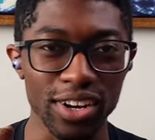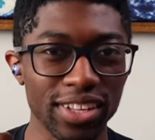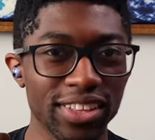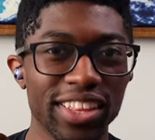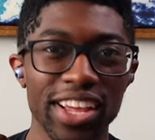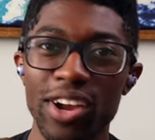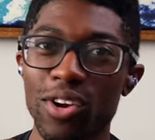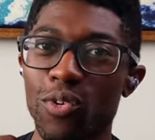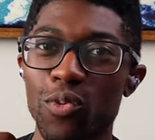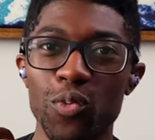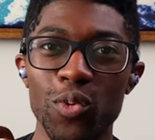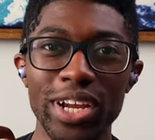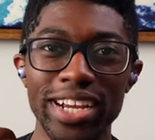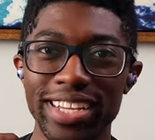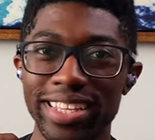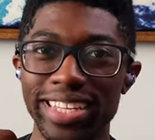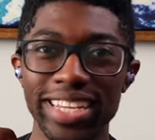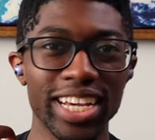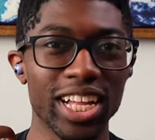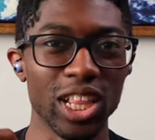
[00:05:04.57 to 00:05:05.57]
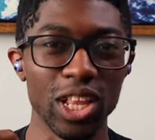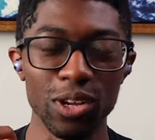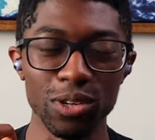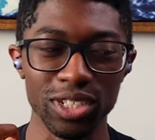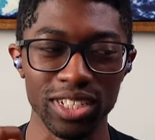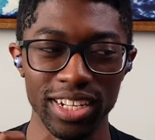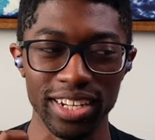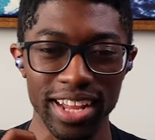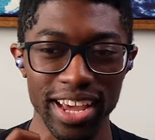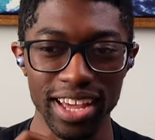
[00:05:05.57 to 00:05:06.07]
really close
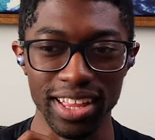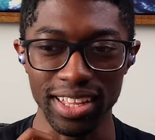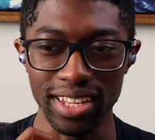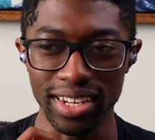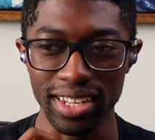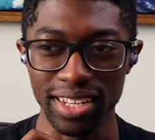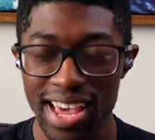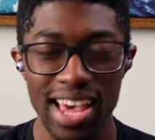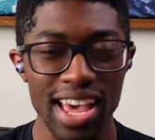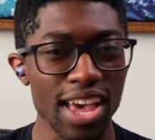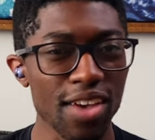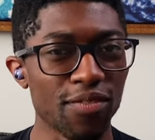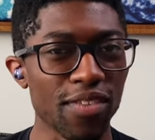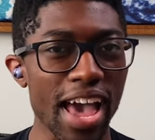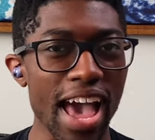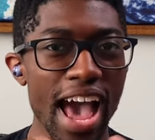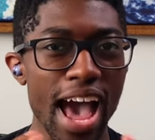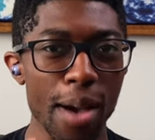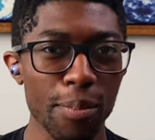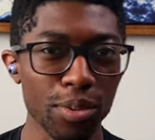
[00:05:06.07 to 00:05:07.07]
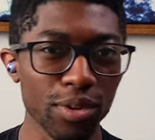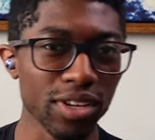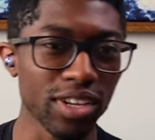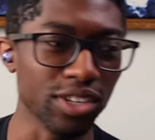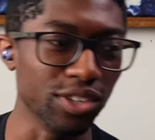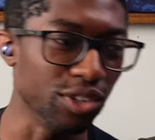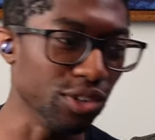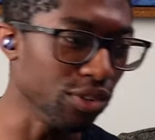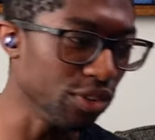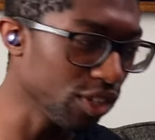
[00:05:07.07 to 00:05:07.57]
to nailing it. If Apple can
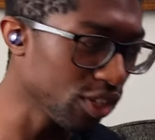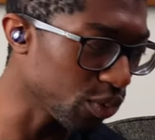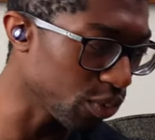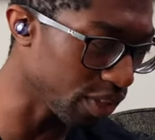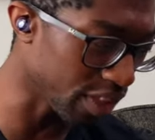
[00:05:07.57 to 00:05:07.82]
do this with